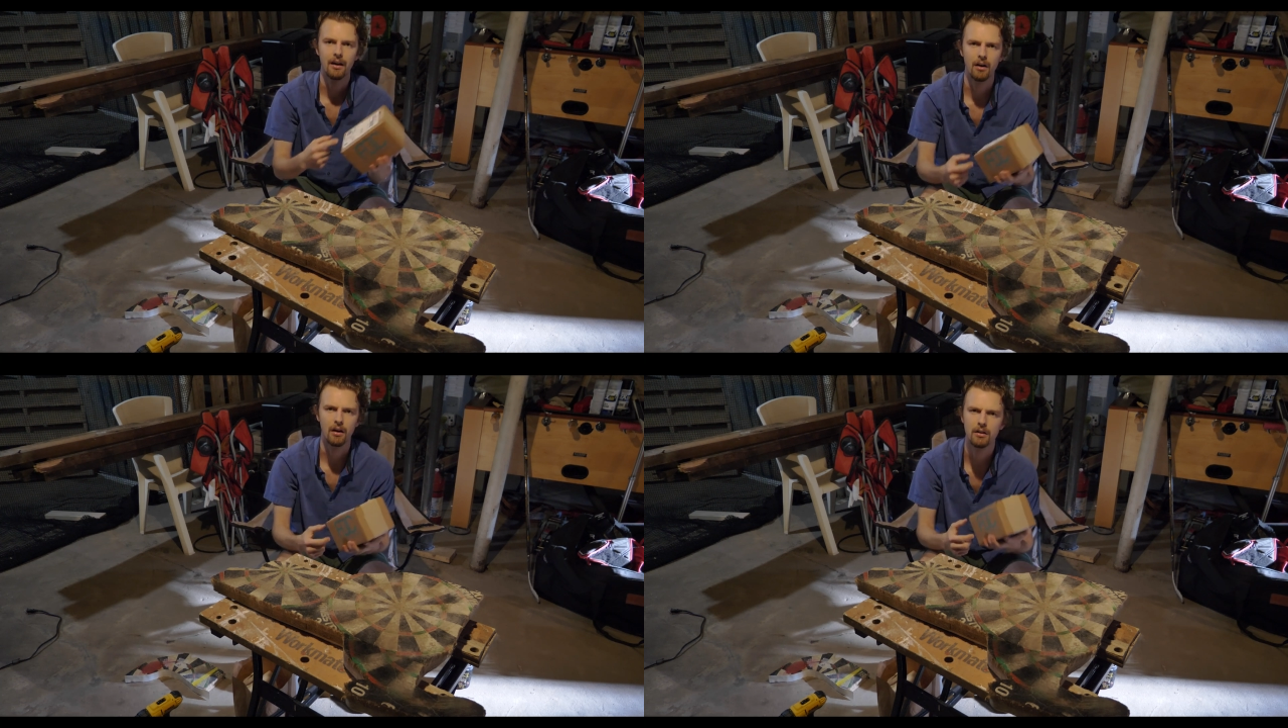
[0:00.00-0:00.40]

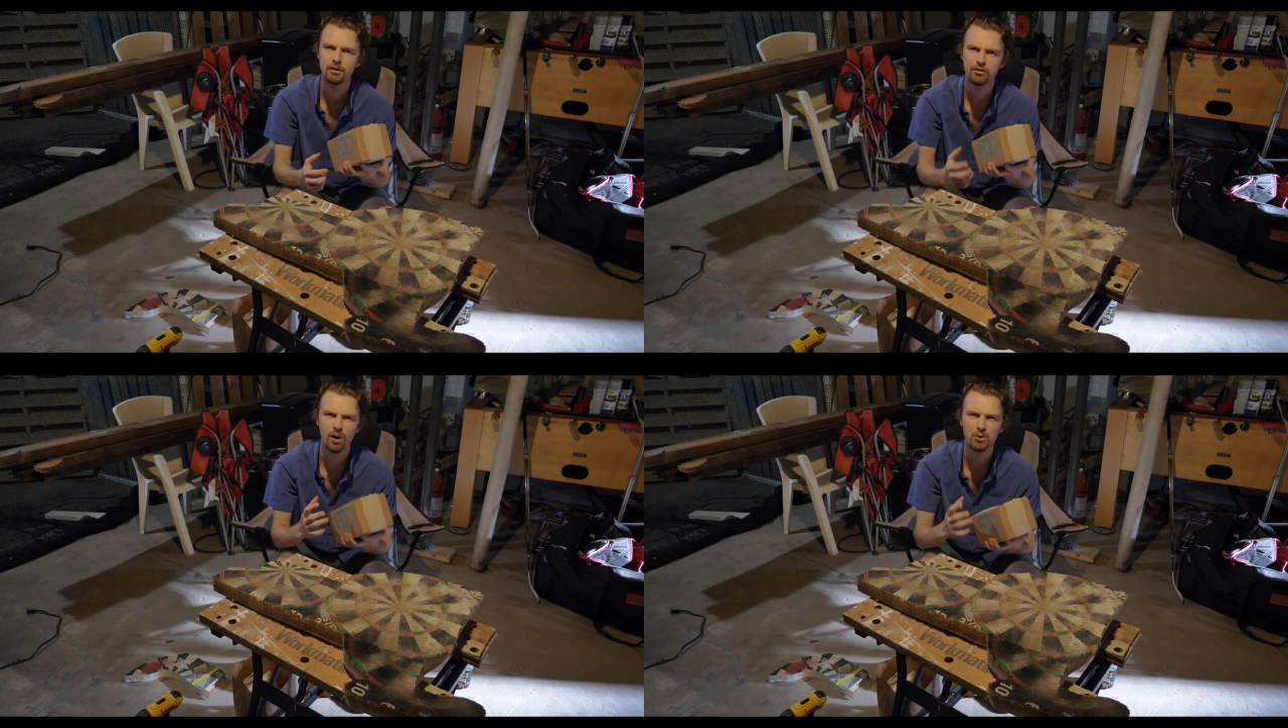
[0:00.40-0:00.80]
Oh,
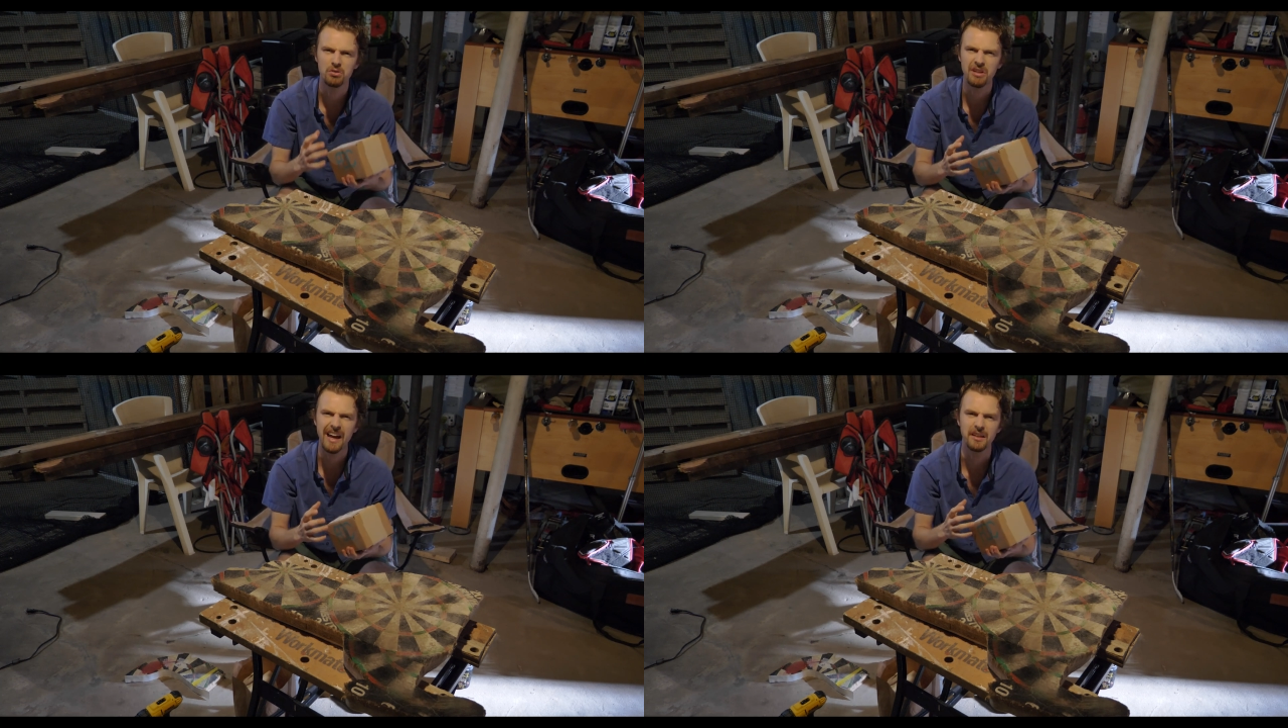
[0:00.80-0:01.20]
so
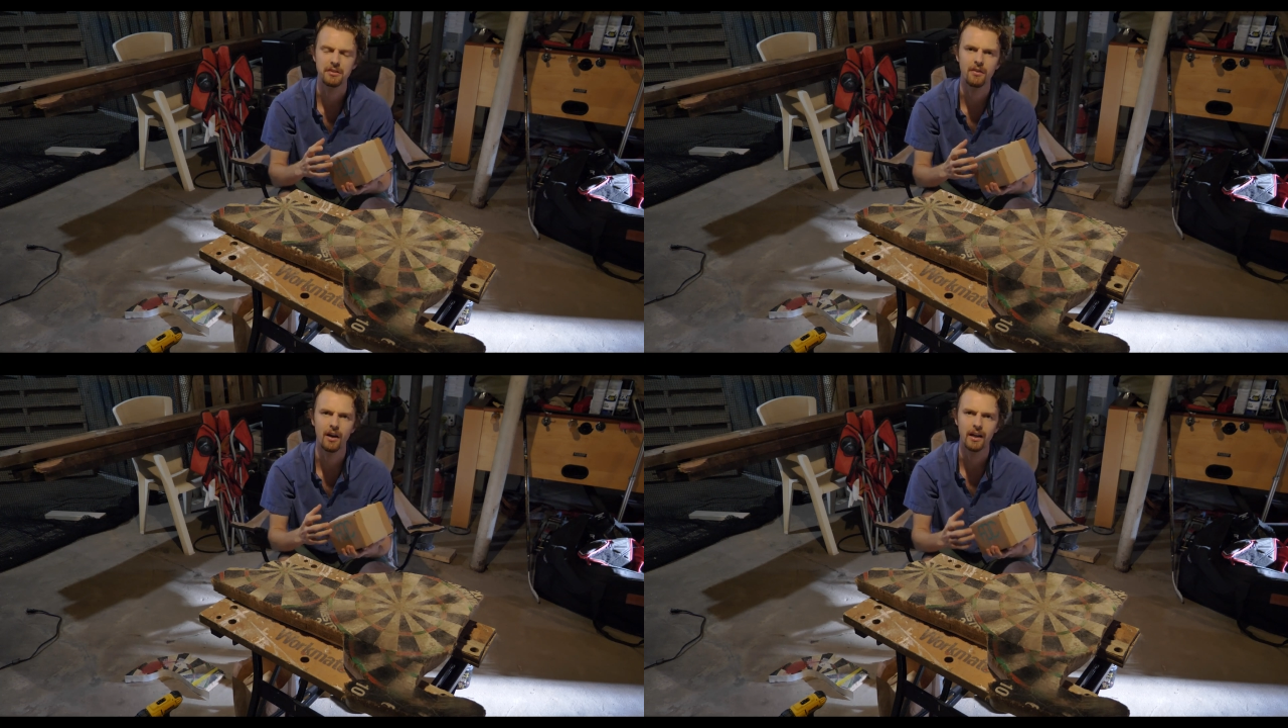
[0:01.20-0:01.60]

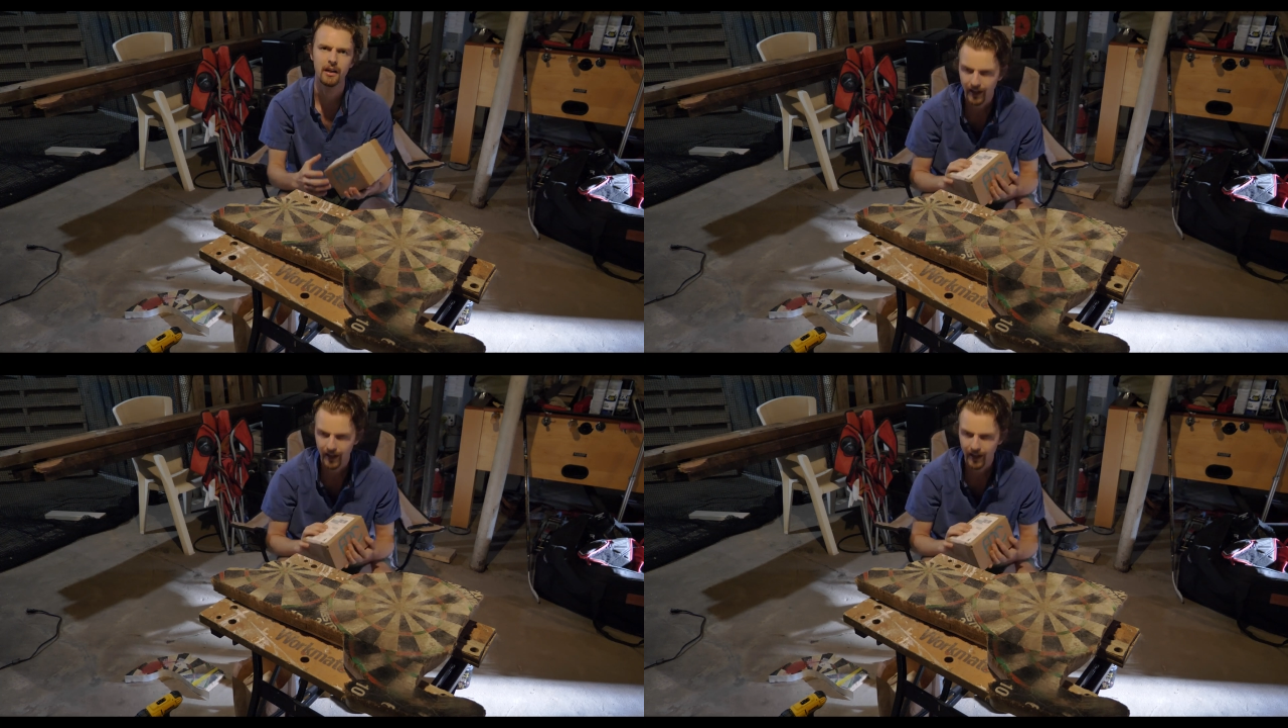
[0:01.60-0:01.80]
satisfying.